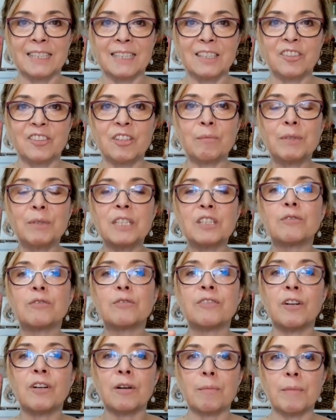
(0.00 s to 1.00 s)
something to
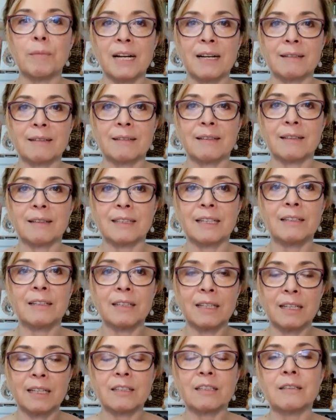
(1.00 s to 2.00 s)
fall back on and
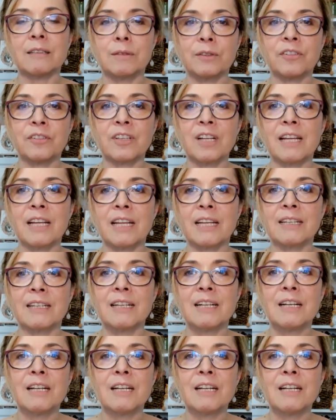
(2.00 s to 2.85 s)
like you were saying